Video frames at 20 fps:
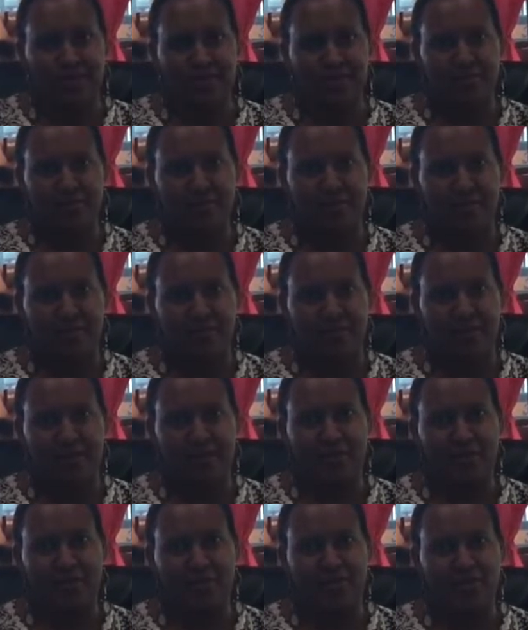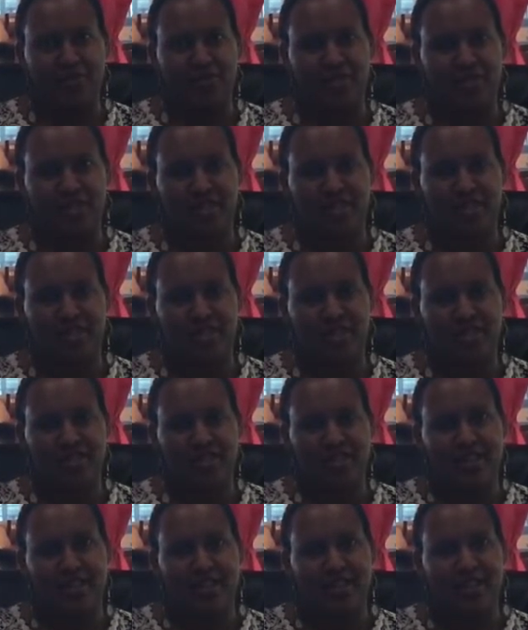is a problem, unfortunately,
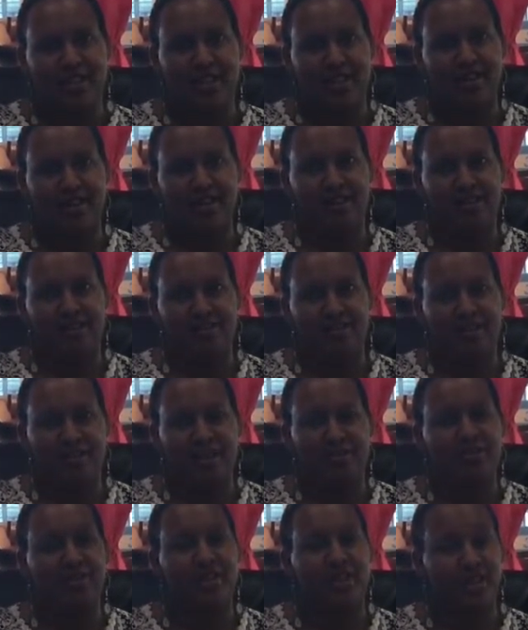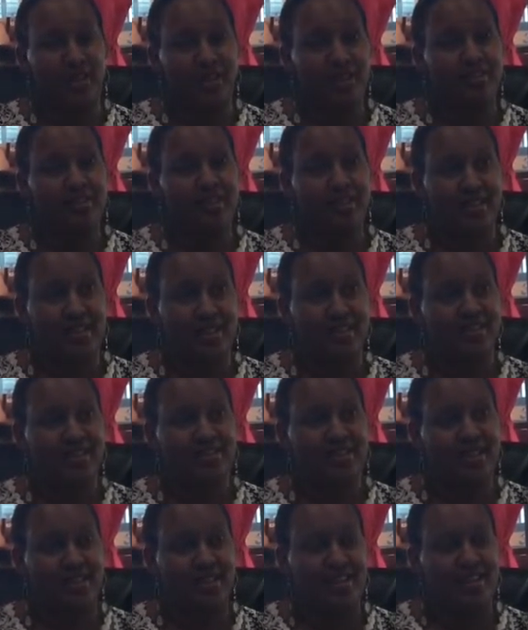uh, throughout the United
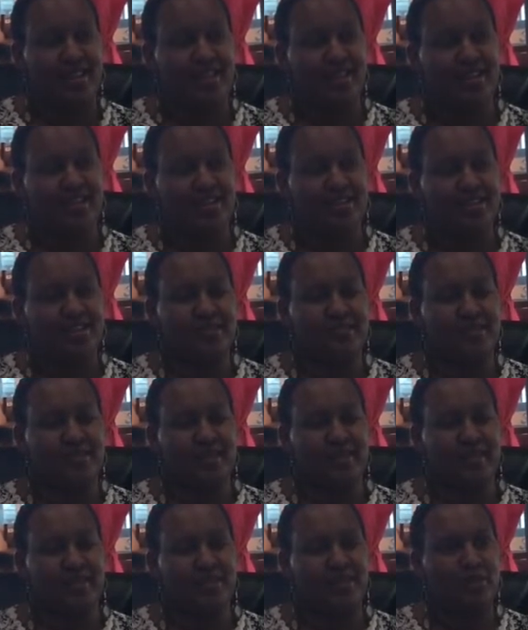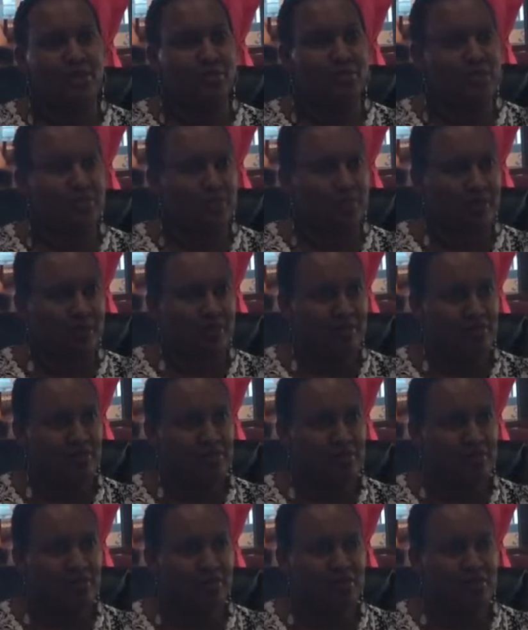States. It's become a huge
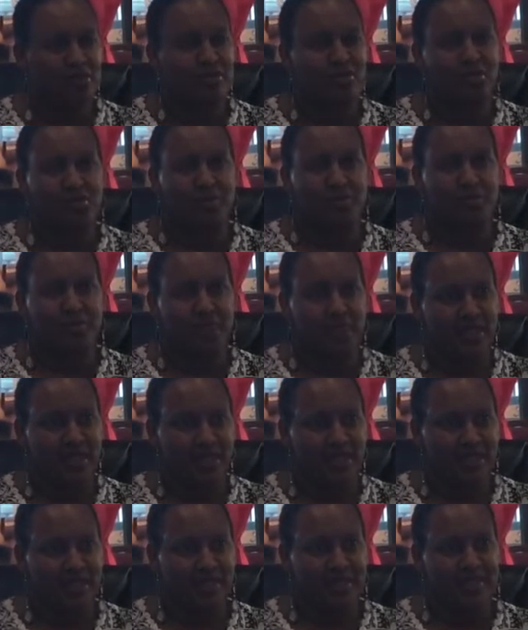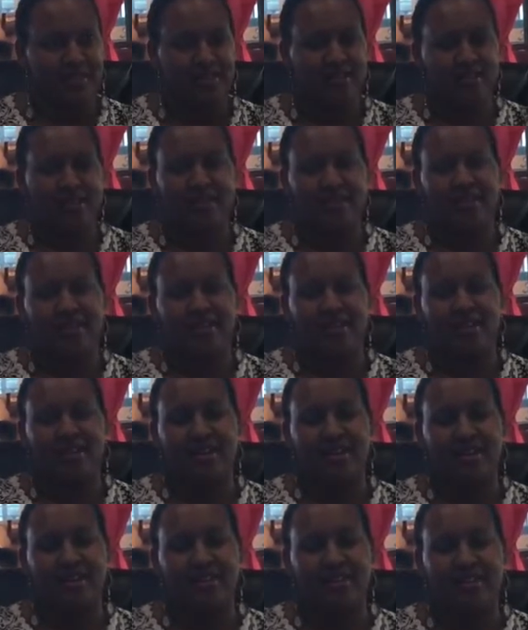problem due to social media,
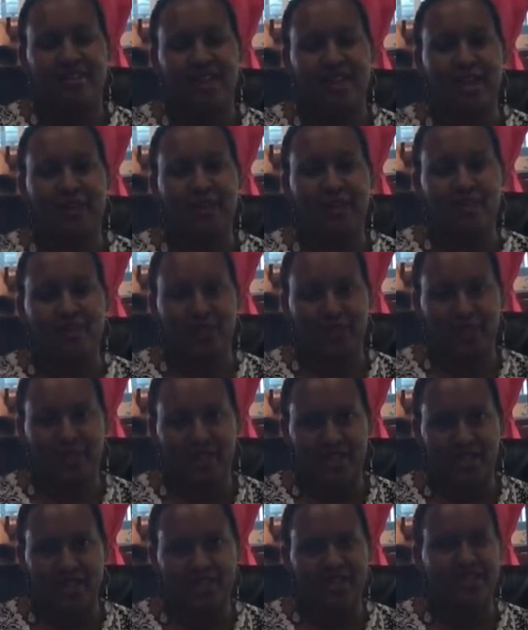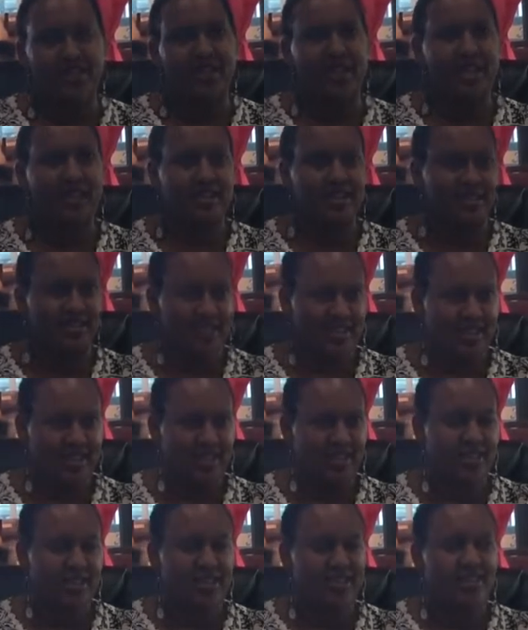uh, cyberbullying,
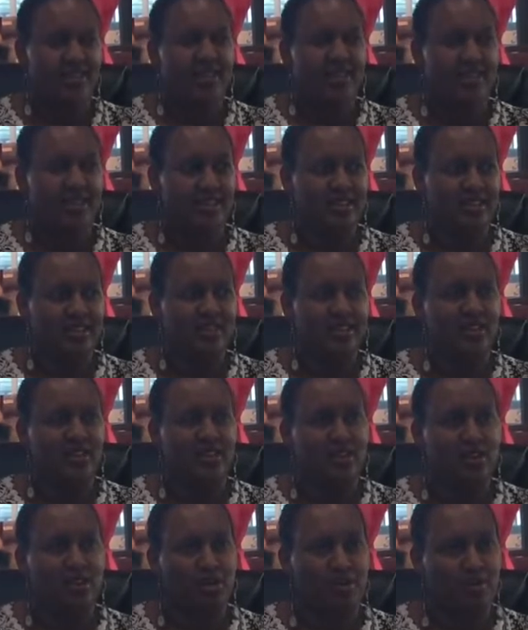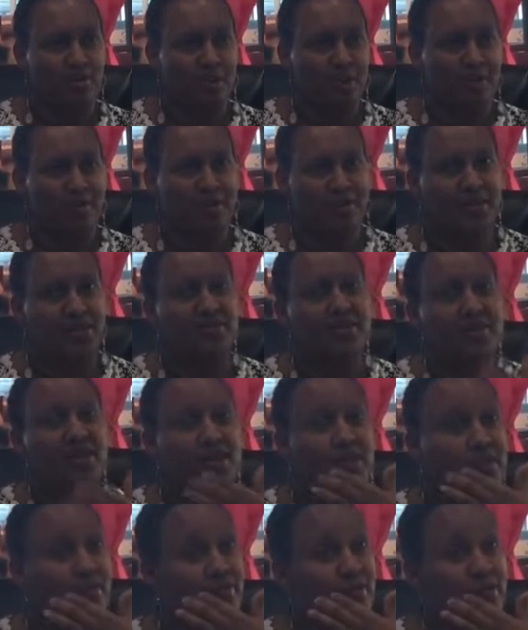texting. It's a large problem that's
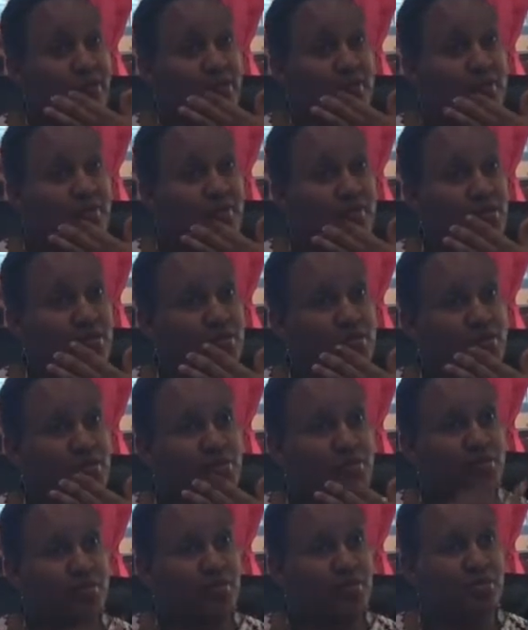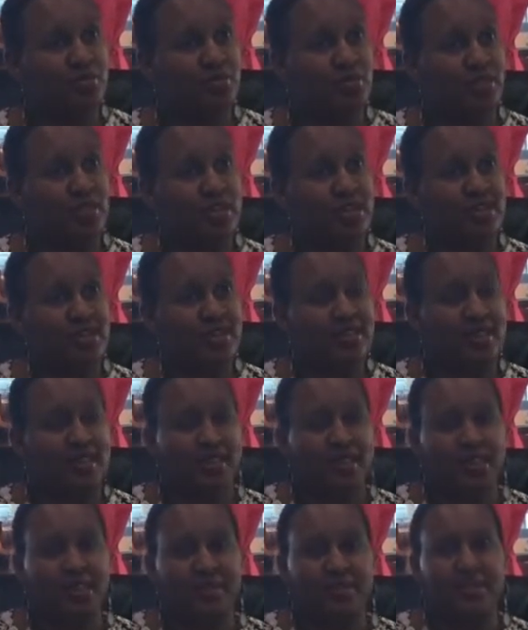very difficult for the schools to address
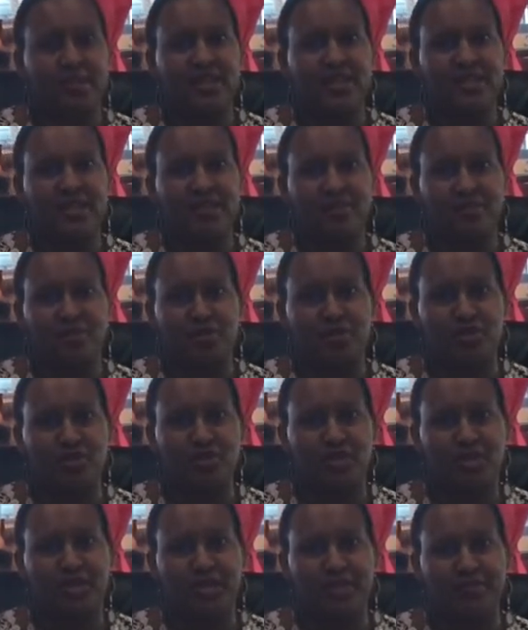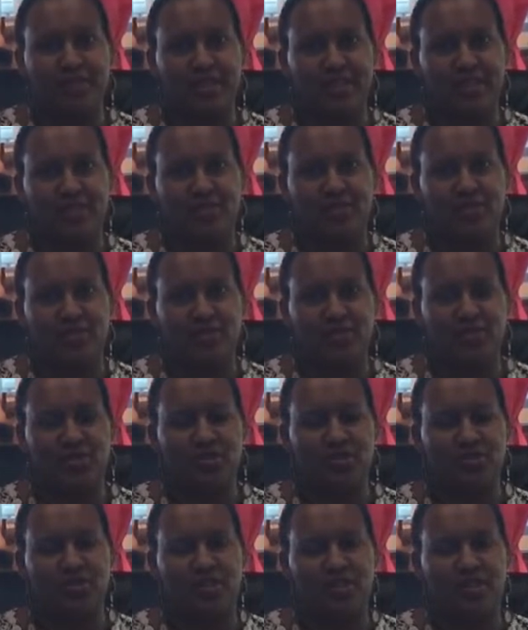because, unfortunately, many
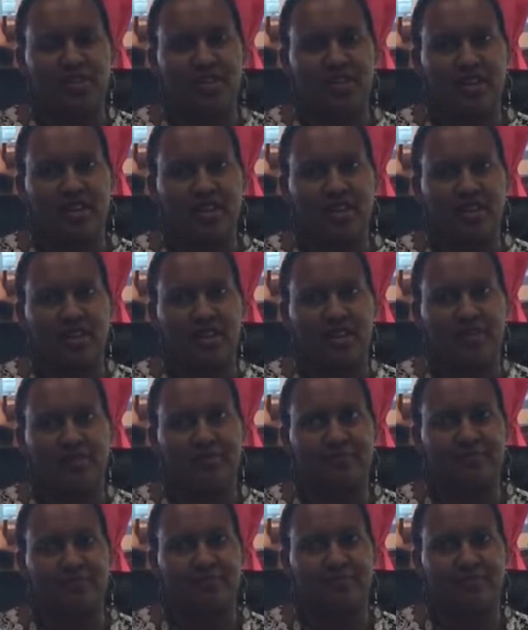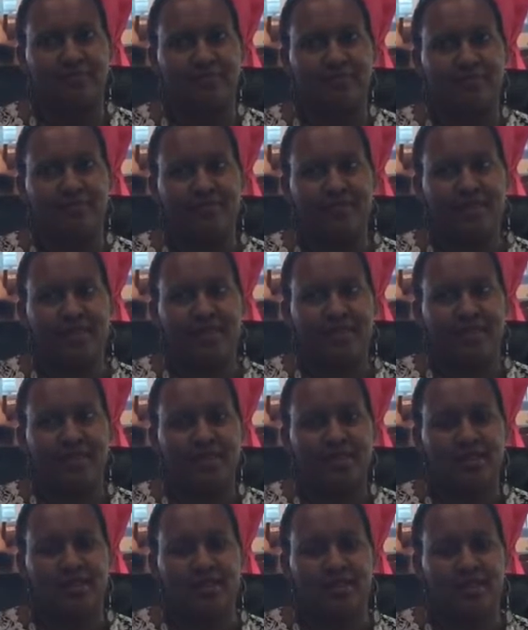students are very. Um,
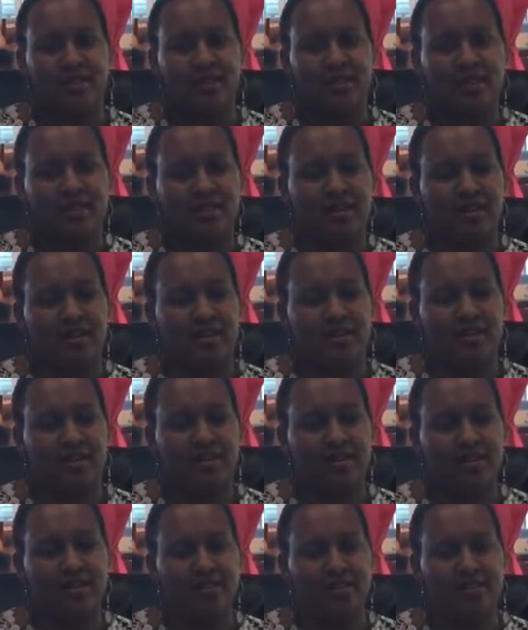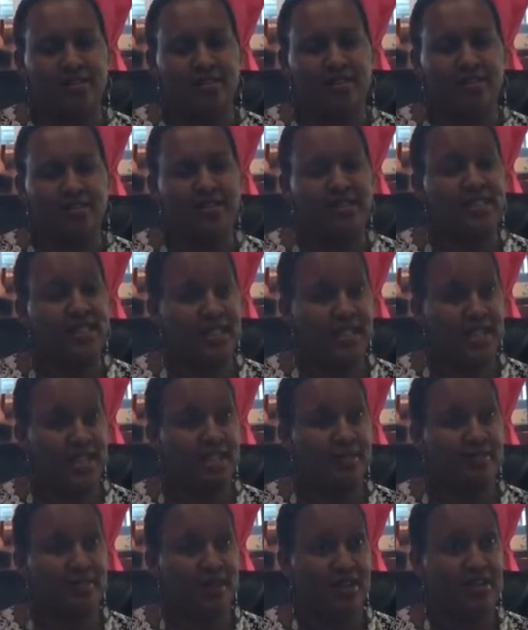uh,
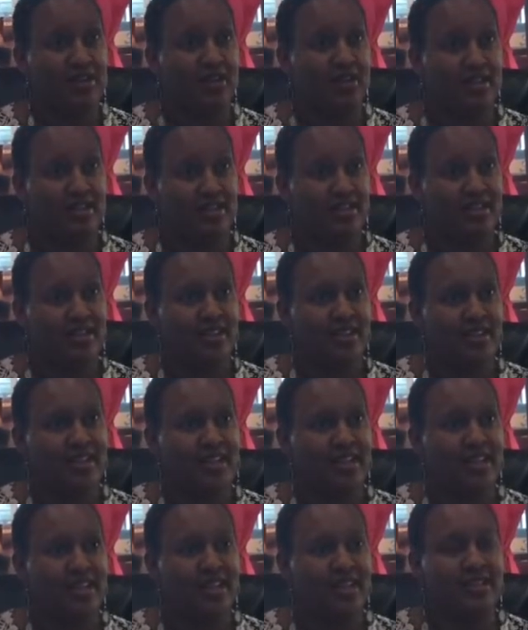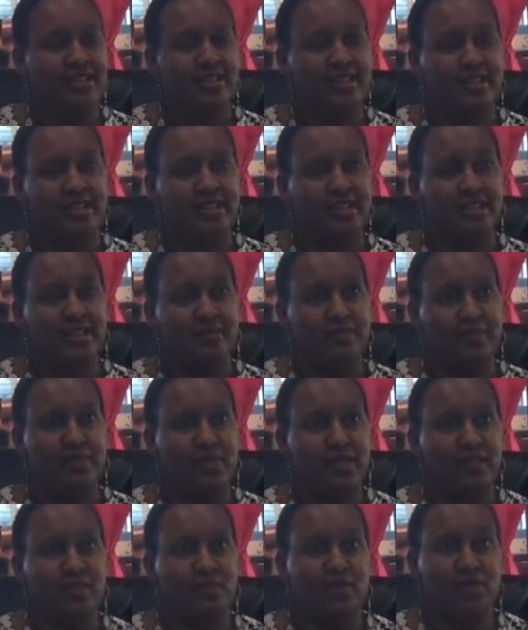sneaky about it. And then
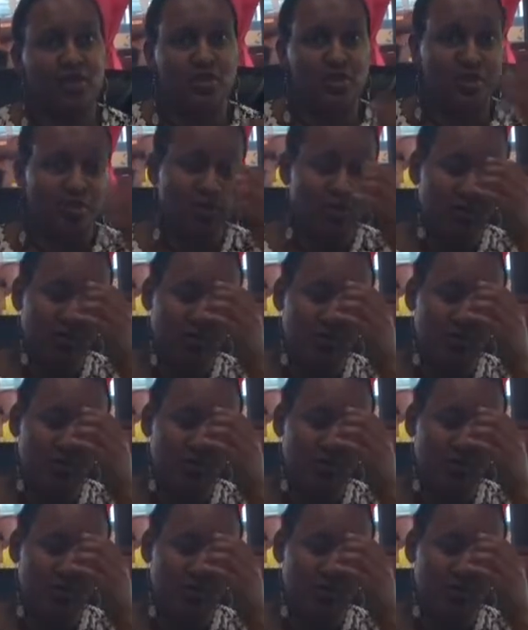typically, when you